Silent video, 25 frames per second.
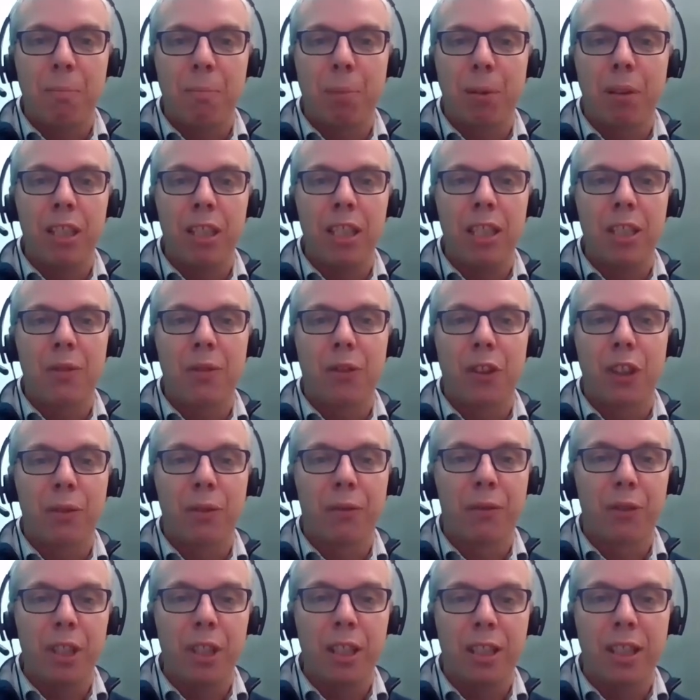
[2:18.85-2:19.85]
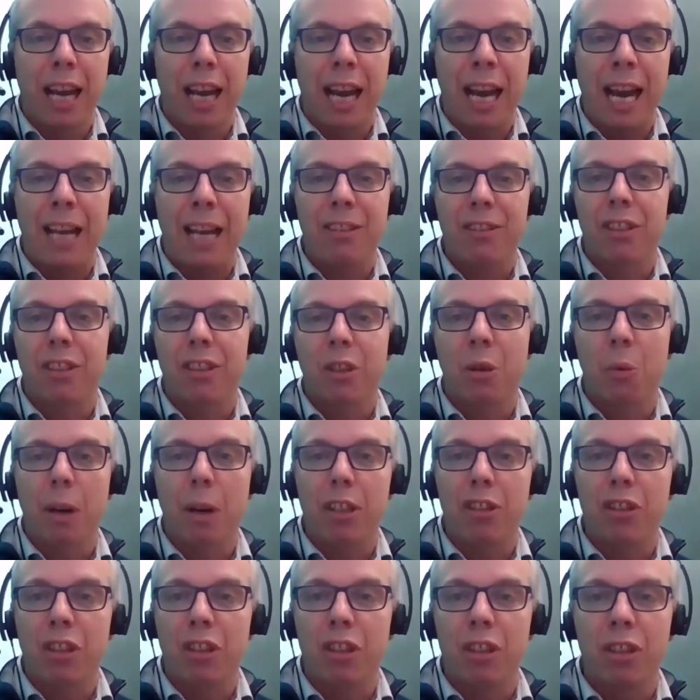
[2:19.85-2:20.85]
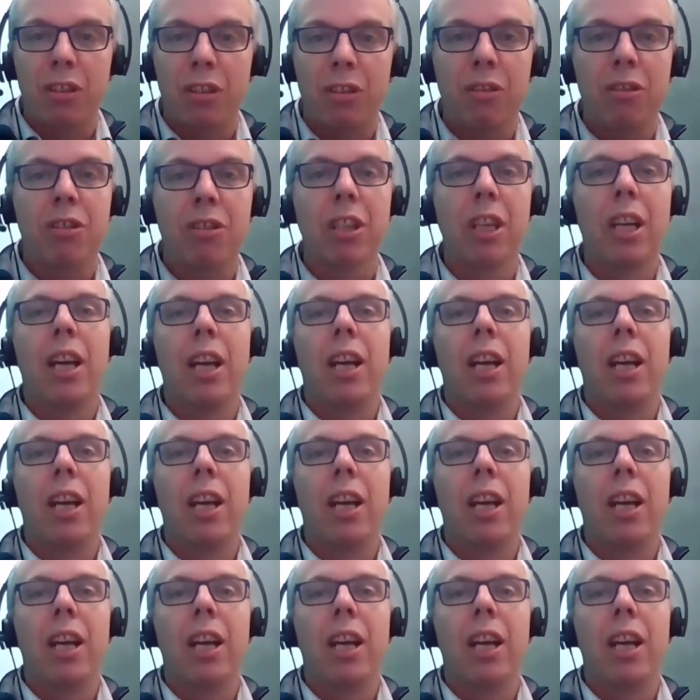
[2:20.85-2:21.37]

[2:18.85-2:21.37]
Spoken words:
please feel free to ask questions.